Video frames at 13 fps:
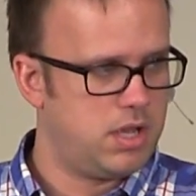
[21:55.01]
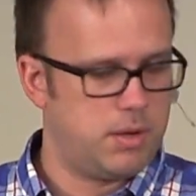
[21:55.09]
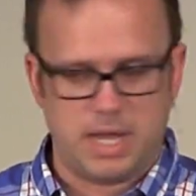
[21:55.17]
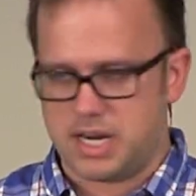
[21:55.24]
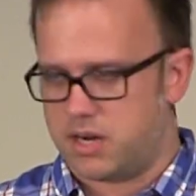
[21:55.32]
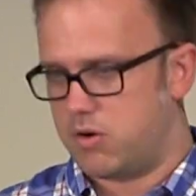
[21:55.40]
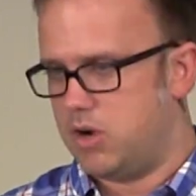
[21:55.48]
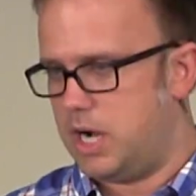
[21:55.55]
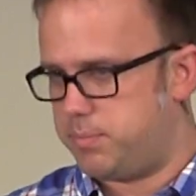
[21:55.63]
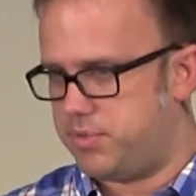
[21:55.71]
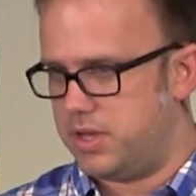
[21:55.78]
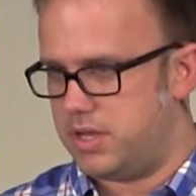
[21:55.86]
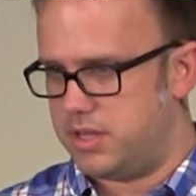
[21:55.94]
I mean, I grew
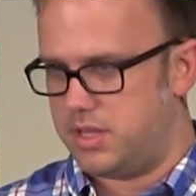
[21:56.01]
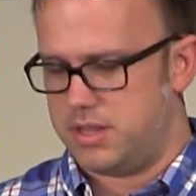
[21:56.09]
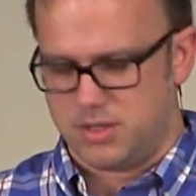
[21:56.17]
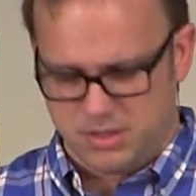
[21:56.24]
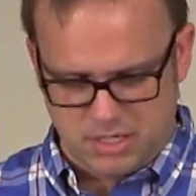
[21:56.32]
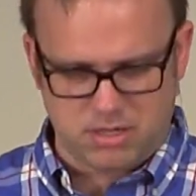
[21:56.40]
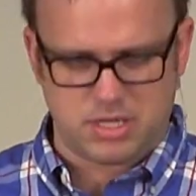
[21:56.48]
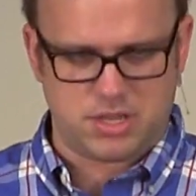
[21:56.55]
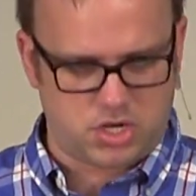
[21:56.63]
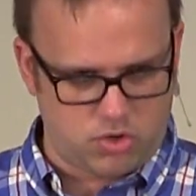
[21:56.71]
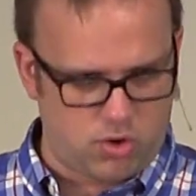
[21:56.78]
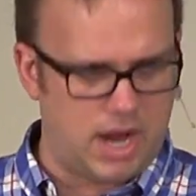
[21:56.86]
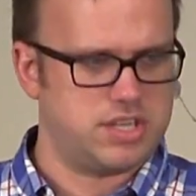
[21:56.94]
up, literally
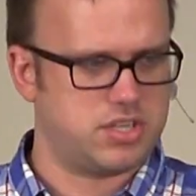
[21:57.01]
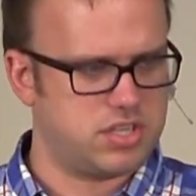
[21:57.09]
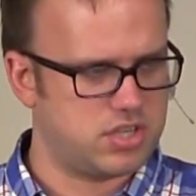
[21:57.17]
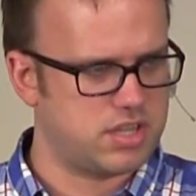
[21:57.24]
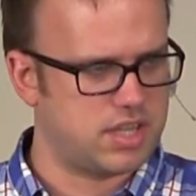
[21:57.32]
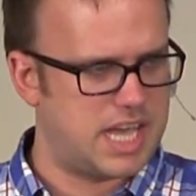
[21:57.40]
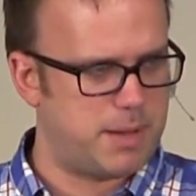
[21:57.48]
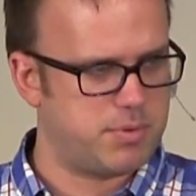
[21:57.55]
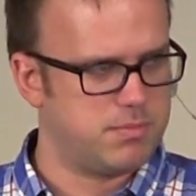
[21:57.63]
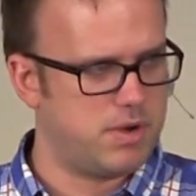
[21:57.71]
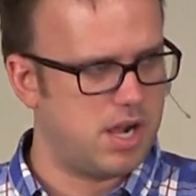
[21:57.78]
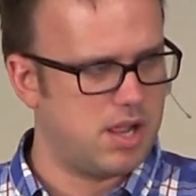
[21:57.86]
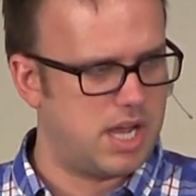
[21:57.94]
the craziest thing that
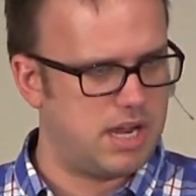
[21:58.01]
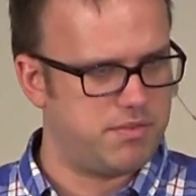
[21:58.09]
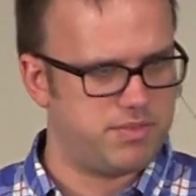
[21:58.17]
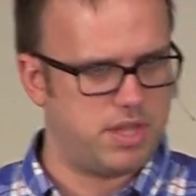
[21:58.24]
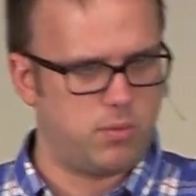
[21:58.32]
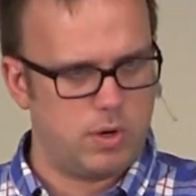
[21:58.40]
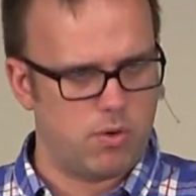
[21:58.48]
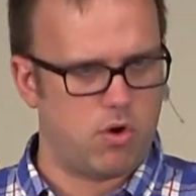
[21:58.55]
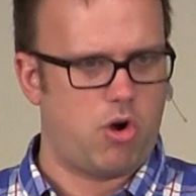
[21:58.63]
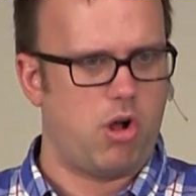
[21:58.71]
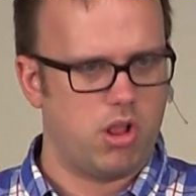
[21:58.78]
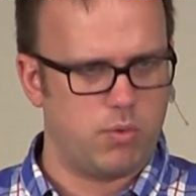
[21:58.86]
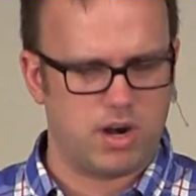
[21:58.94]
happened in my life that we were
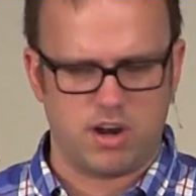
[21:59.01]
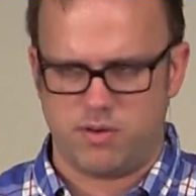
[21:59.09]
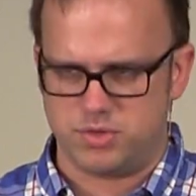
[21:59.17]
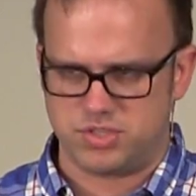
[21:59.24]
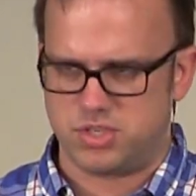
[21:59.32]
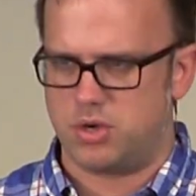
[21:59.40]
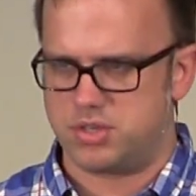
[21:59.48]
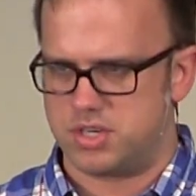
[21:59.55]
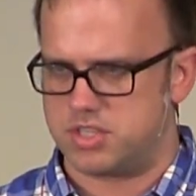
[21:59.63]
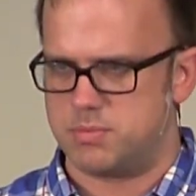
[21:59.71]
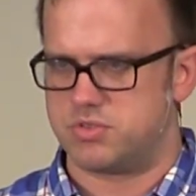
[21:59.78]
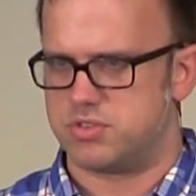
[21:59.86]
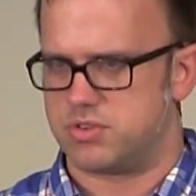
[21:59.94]
all aware of was the O.J.
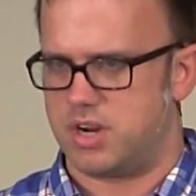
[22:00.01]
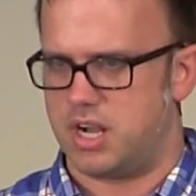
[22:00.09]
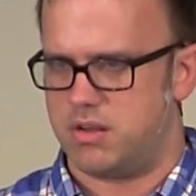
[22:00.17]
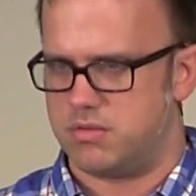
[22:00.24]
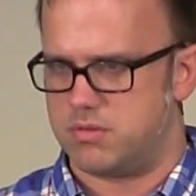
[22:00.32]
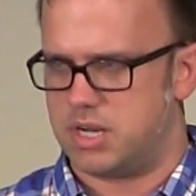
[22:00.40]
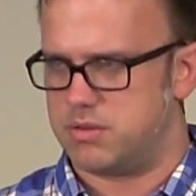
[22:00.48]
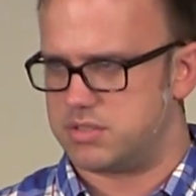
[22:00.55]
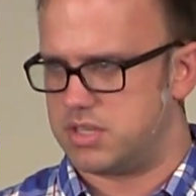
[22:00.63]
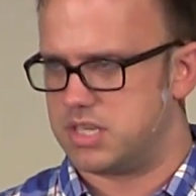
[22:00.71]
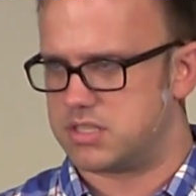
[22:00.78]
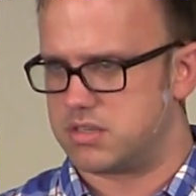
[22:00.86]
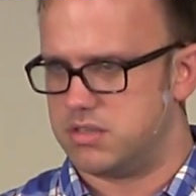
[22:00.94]
Simpson trial when I was
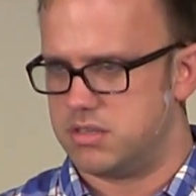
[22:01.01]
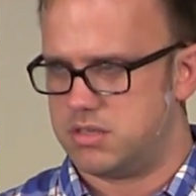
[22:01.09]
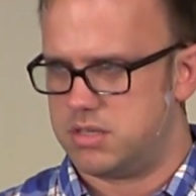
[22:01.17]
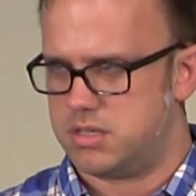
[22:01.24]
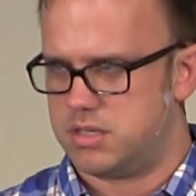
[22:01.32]
in high school.